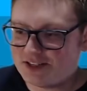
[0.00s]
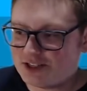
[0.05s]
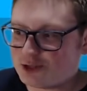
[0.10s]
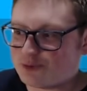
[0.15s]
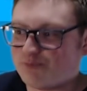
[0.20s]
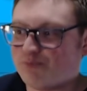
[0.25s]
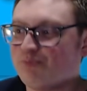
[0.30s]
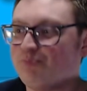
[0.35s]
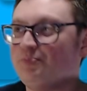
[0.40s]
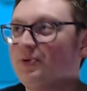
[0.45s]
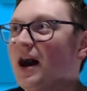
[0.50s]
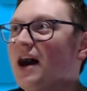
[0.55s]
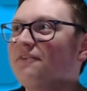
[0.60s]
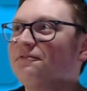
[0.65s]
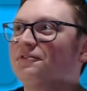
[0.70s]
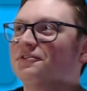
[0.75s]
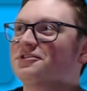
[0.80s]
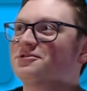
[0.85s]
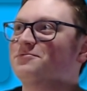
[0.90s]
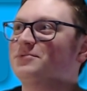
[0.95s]
Just
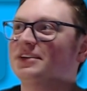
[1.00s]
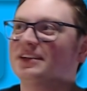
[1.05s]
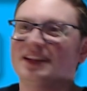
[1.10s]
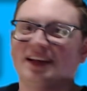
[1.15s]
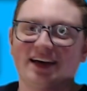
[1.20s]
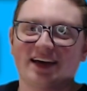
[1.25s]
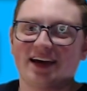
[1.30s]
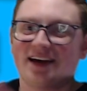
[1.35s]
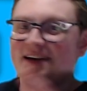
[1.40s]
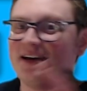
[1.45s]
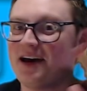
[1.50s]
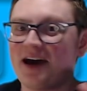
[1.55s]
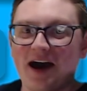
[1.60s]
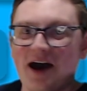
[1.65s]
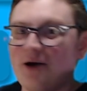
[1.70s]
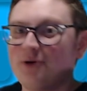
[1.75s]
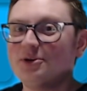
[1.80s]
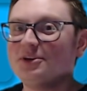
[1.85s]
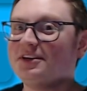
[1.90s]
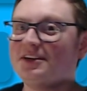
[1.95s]
baffles me, like,
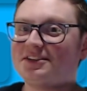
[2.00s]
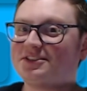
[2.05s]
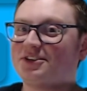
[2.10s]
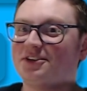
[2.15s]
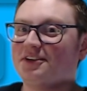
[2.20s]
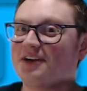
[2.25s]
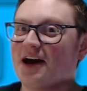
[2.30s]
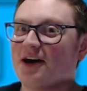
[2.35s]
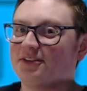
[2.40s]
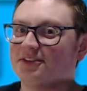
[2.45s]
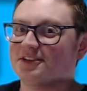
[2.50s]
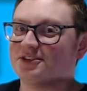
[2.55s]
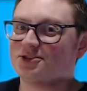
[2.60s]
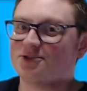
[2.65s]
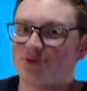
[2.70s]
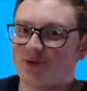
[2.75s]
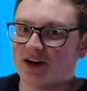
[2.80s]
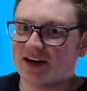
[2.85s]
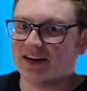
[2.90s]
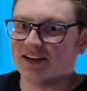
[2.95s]
how did it turn out
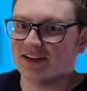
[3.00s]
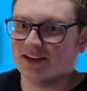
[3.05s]
this way?